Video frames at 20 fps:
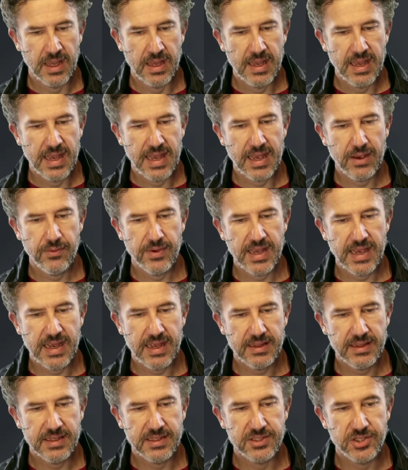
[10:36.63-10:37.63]
and we
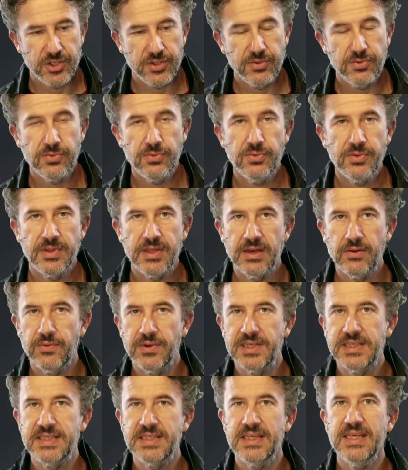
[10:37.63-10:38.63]
add the two that
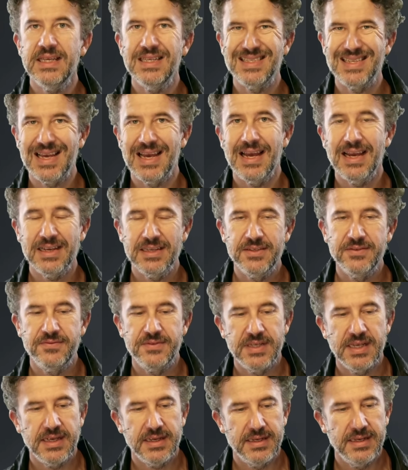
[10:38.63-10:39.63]
we see as active
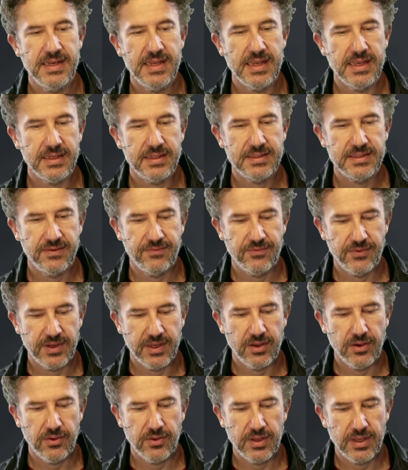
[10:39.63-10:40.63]
techniques, if we
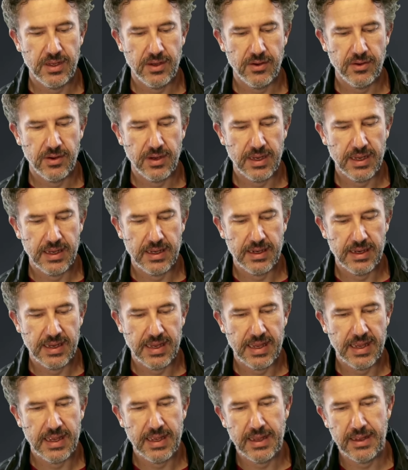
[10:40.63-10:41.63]
go here and I
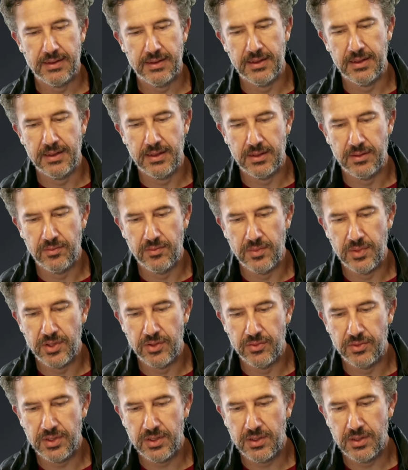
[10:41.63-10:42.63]
add in
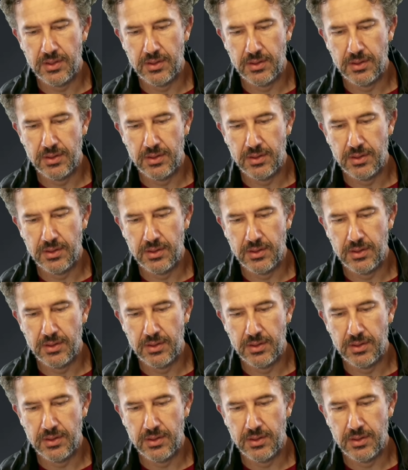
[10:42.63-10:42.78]
muted,